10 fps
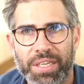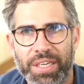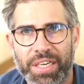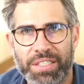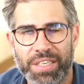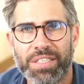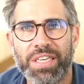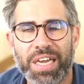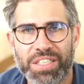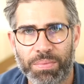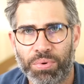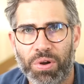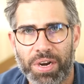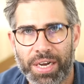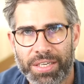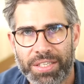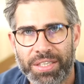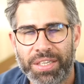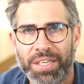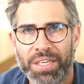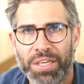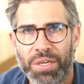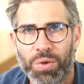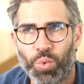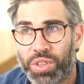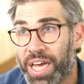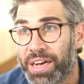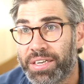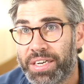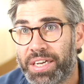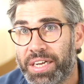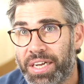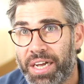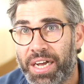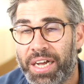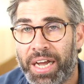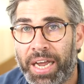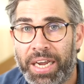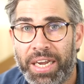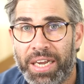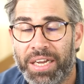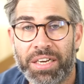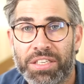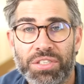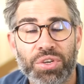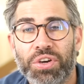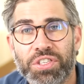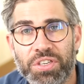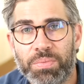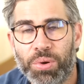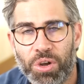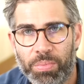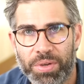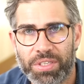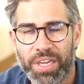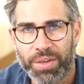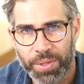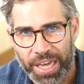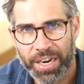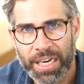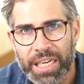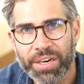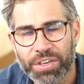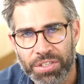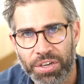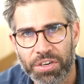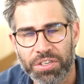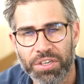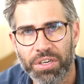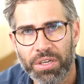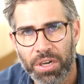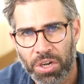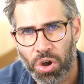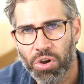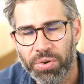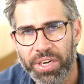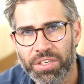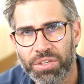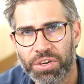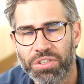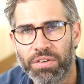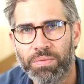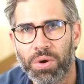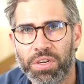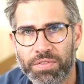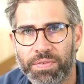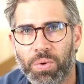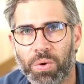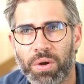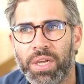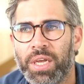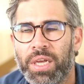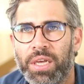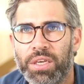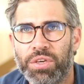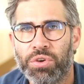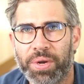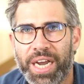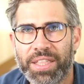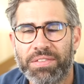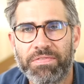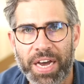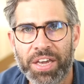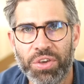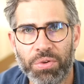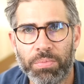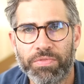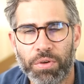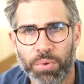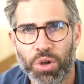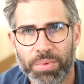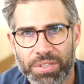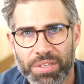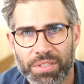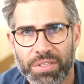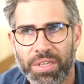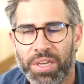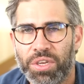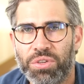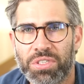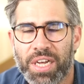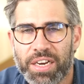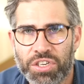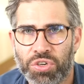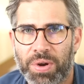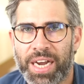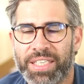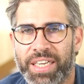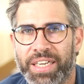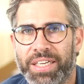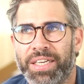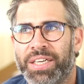existing as a product without an asserted purpose, like without a clear assertion, a concrete assertion of what it's for, you create this vacuum for purposes. You start attracting